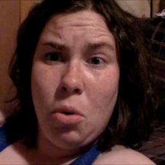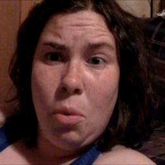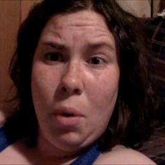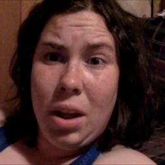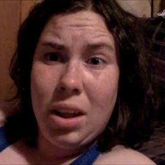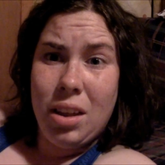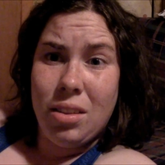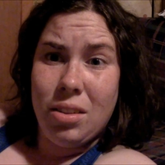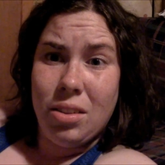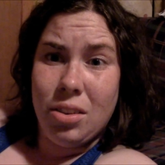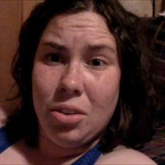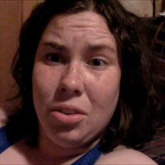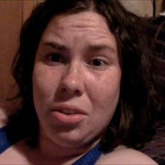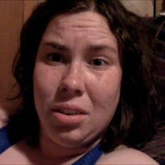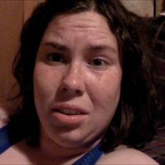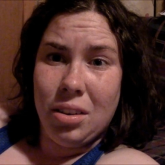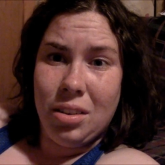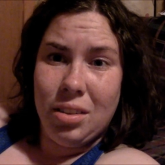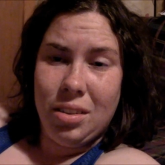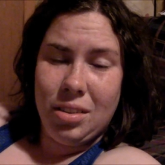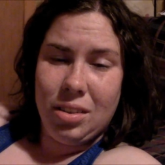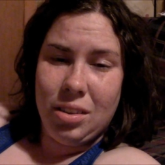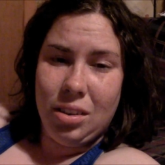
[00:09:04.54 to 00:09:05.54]
of weight to
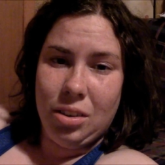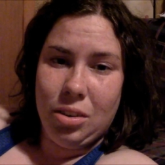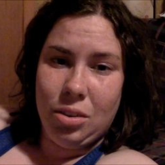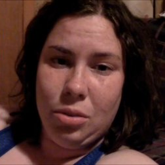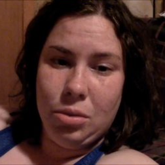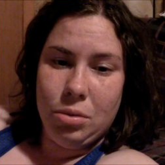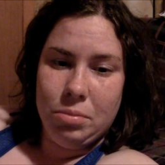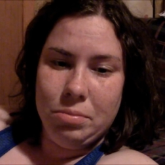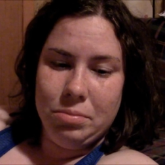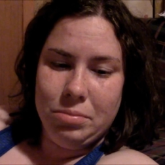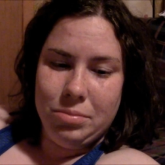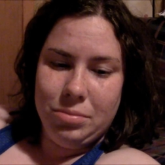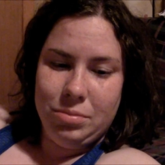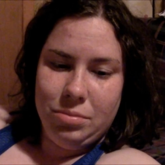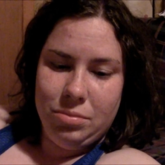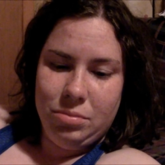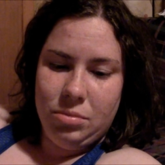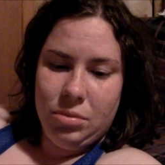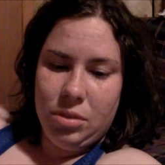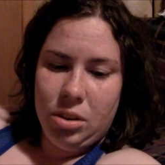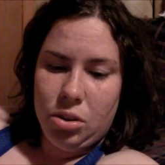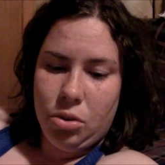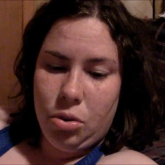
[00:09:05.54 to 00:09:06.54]
it, so.
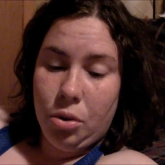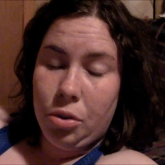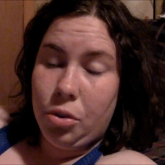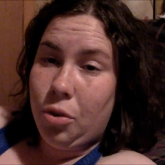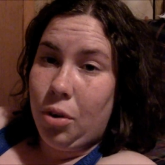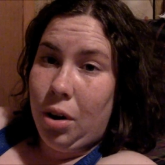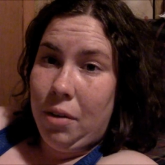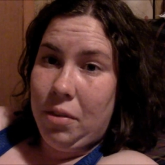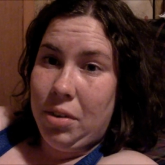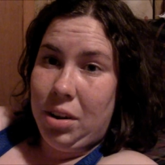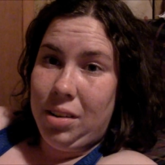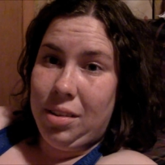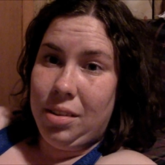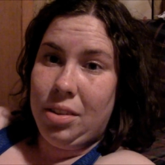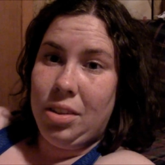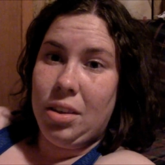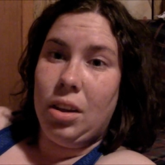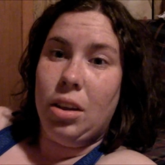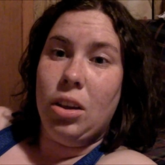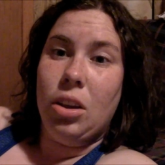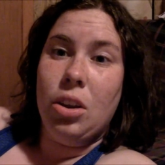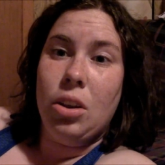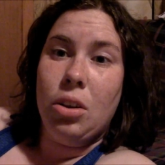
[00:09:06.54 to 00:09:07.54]
And of course, gravity's a
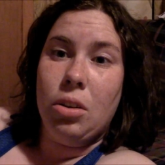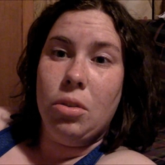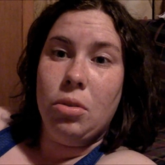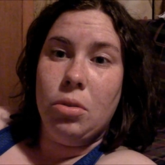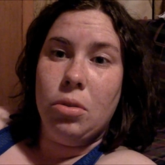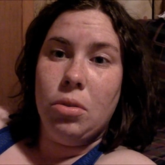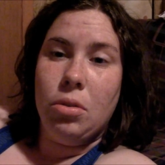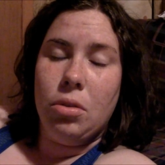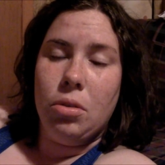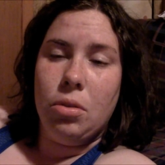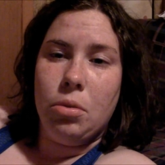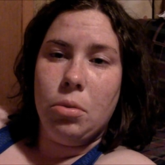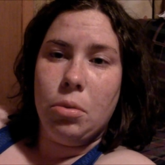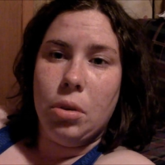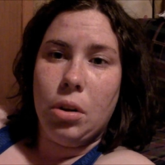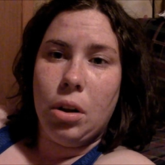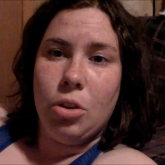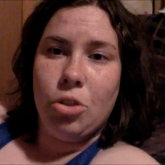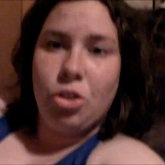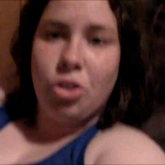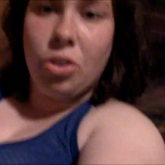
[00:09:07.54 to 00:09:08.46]
thing. Well, I'll